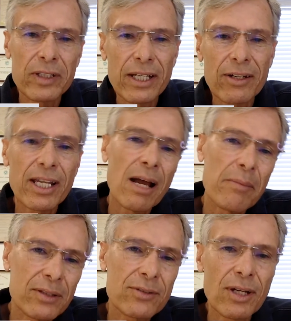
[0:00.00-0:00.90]
the
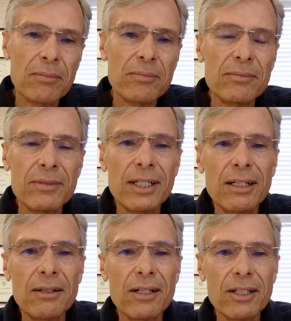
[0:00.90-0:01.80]
AirCam and some
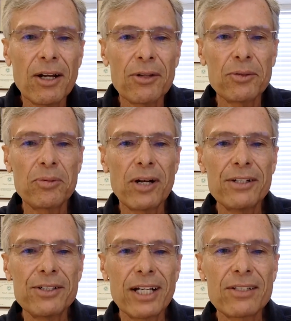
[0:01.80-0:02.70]
on other
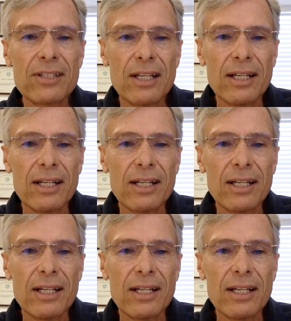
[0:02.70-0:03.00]
projects.